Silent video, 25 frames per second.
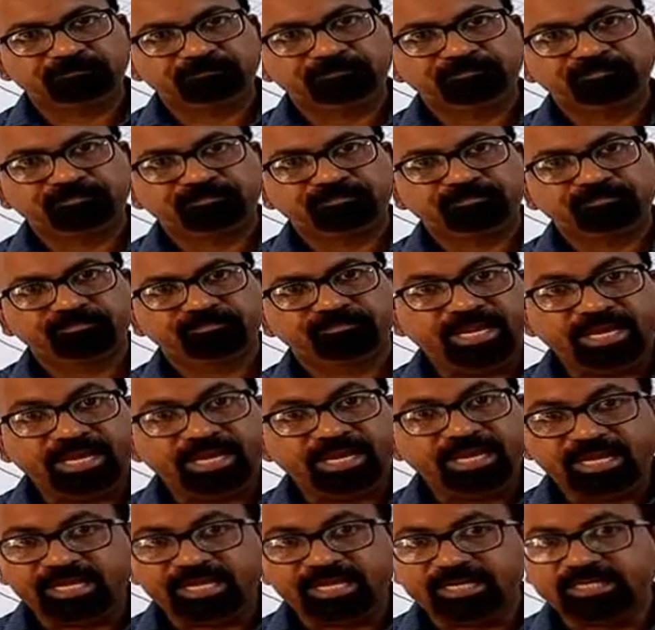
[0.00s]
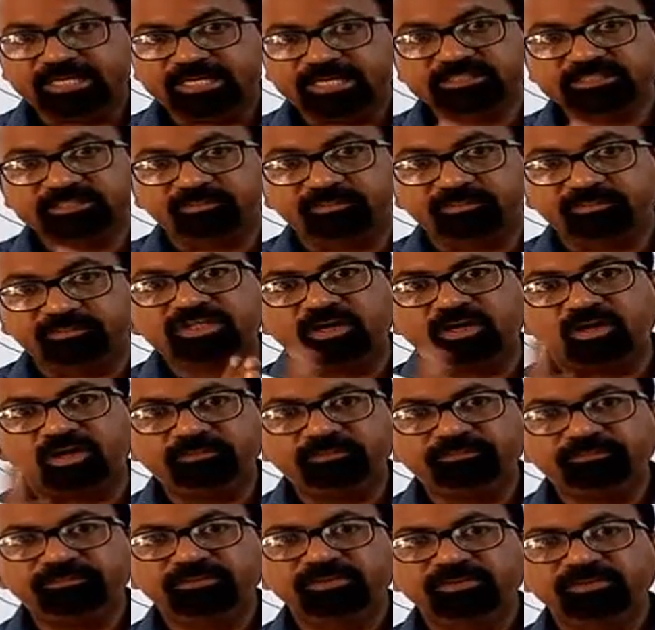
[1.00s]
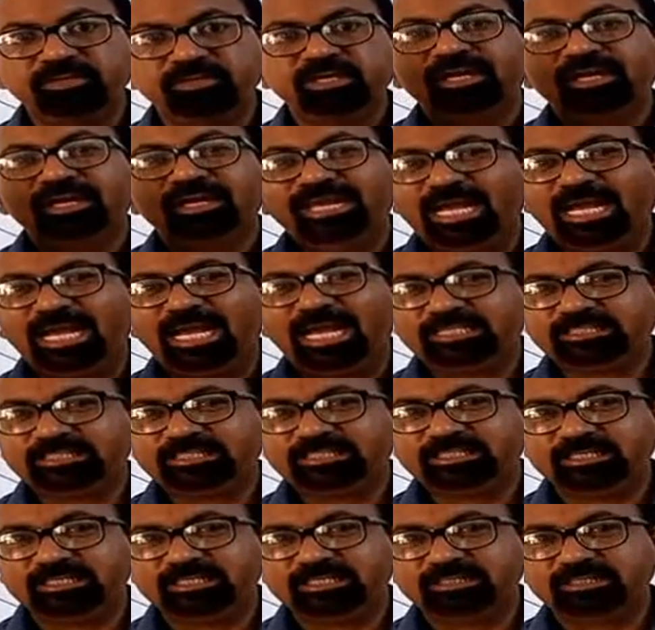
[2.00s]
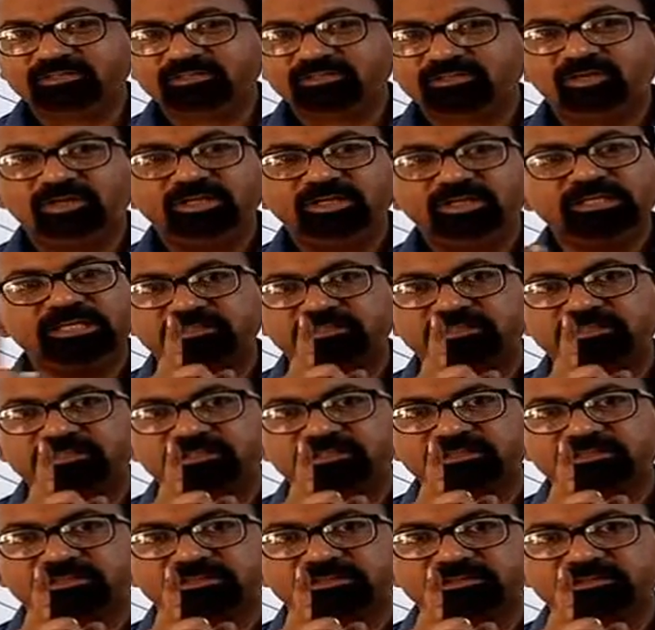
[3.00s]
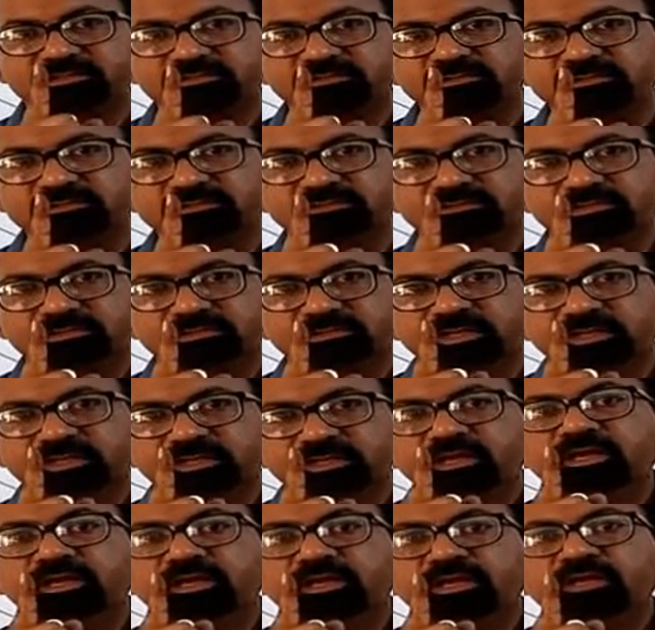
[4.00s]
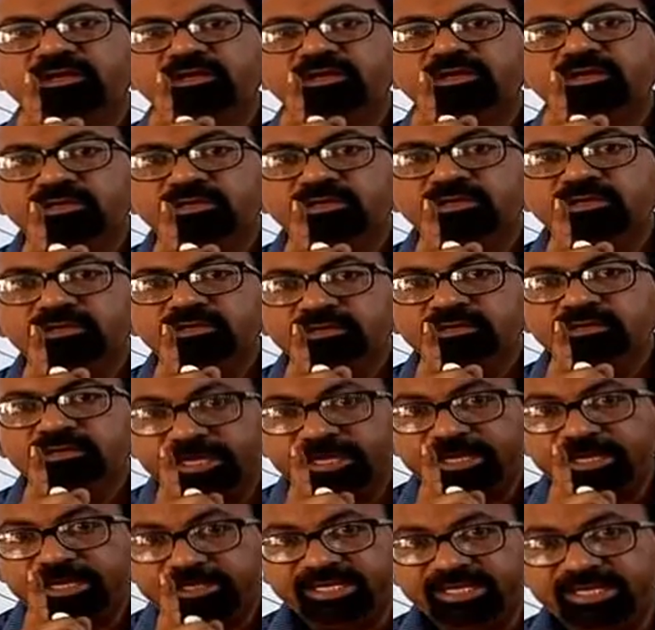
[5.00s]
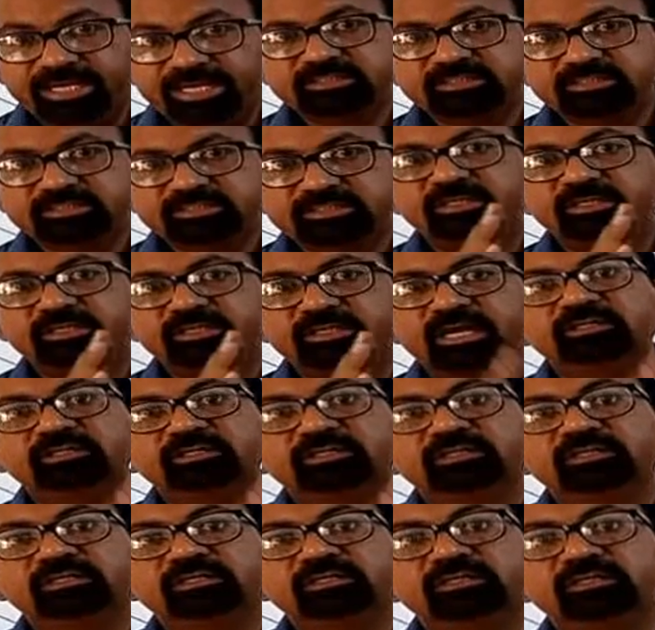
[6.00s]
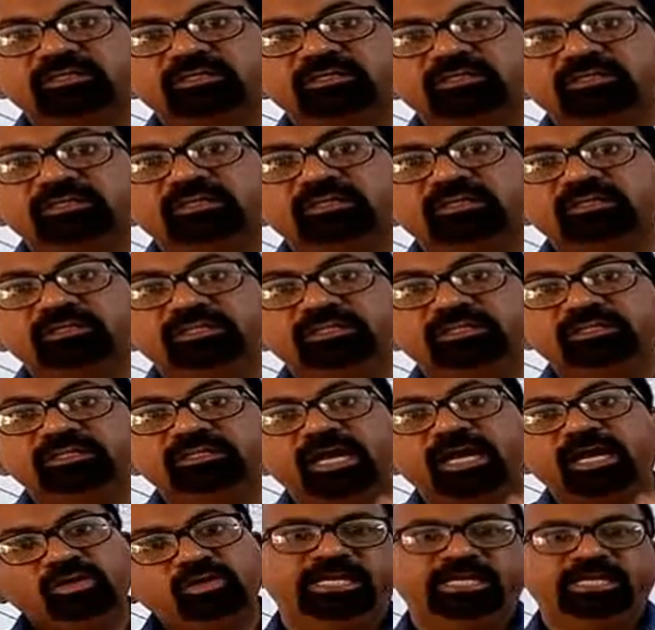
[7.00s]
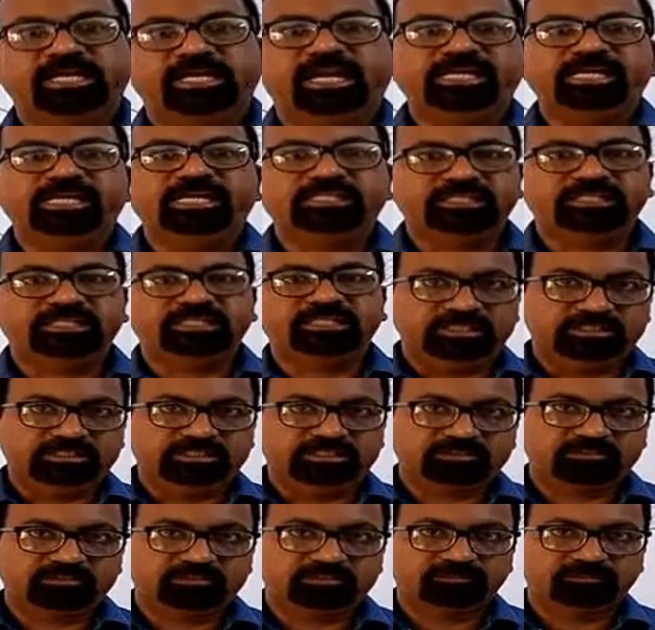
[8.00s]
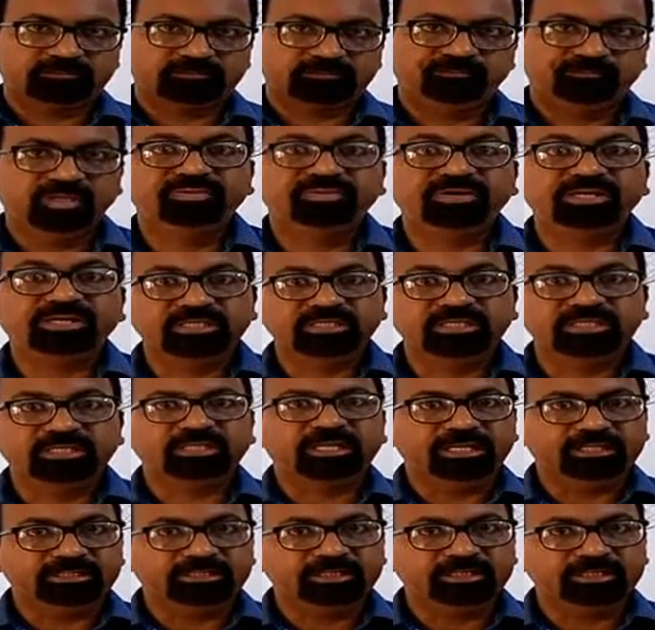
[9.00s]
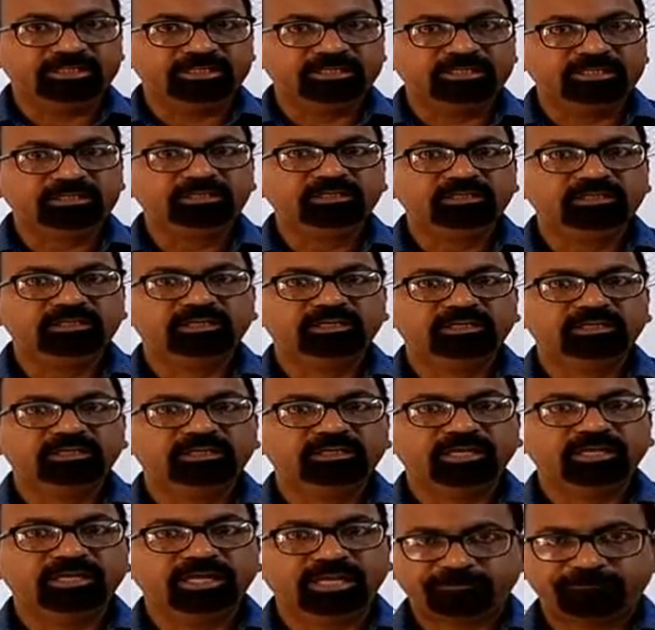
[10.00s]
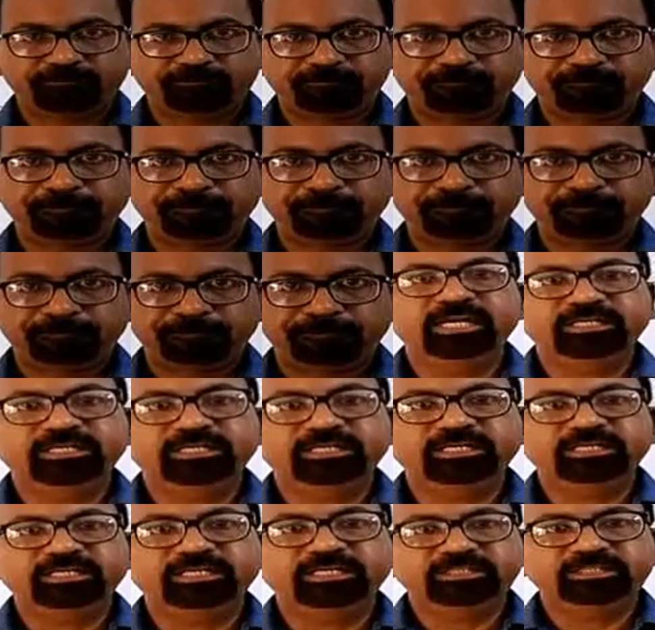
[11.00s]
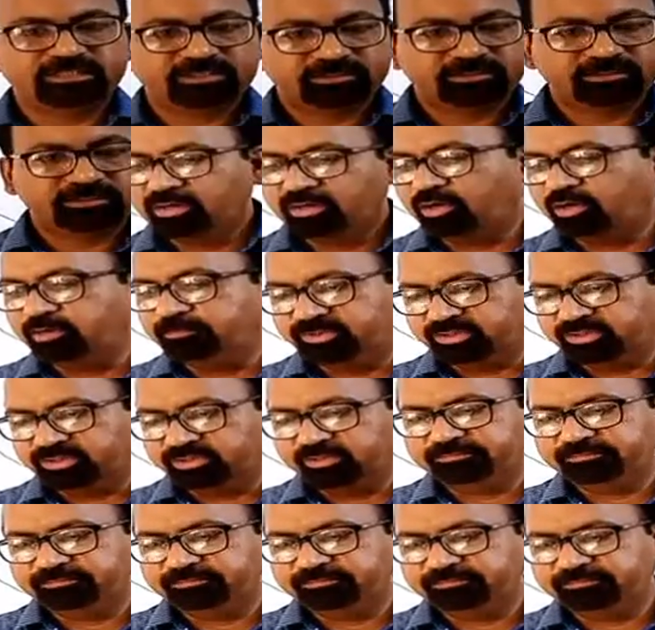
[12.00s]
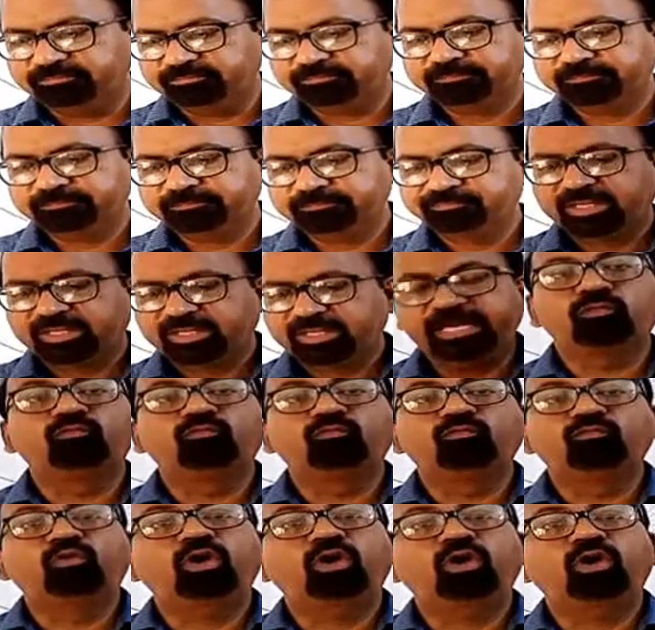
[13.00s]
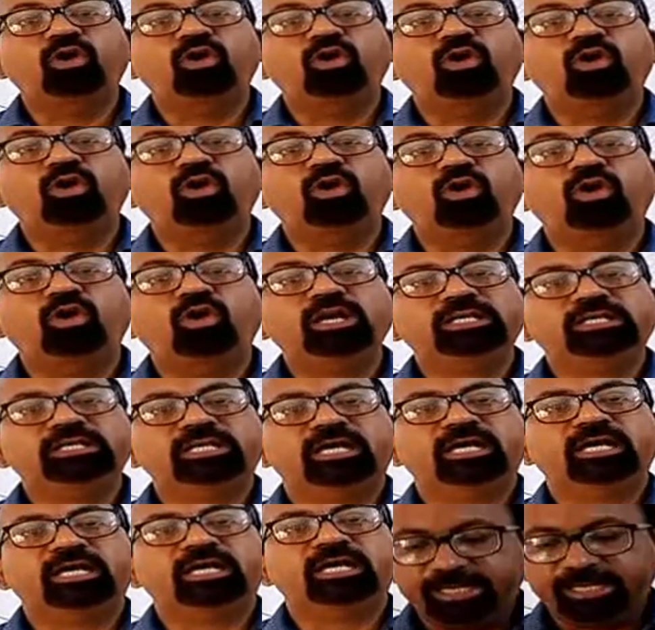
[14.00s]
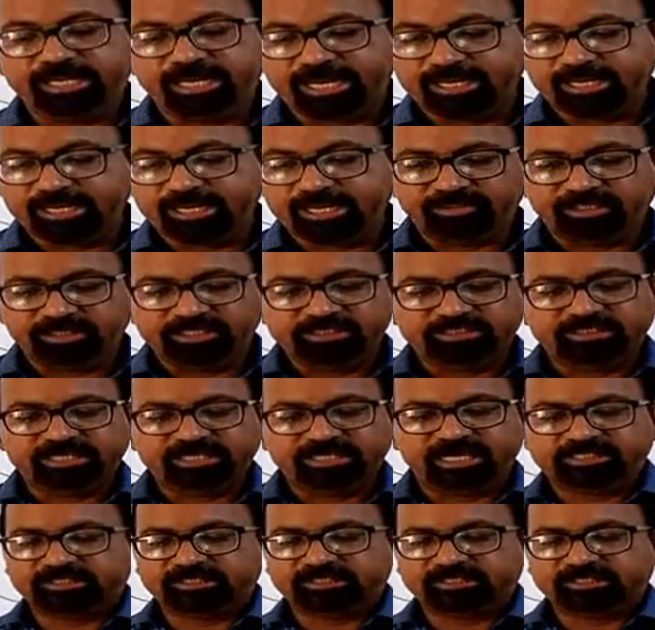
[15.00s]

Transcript: Air is a mixture of gases, not the gas. It means there are a lot of other gases present in the air. Let's observe that what are the names of these gases.